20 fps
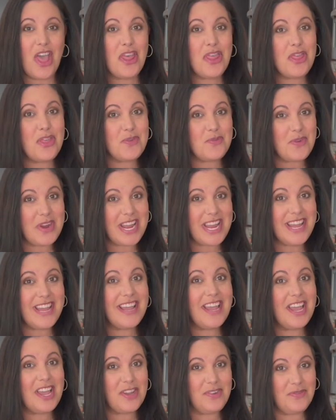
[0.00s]

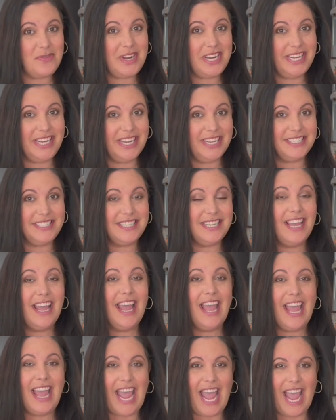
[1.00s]
three ingredient
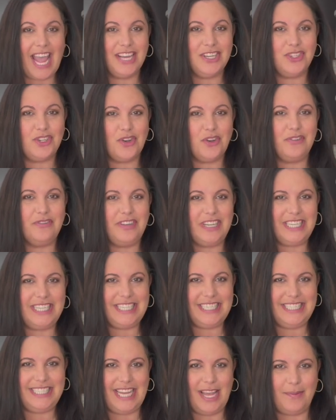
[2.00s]

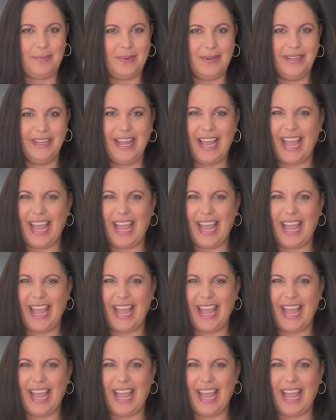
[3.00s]
anchovy dip.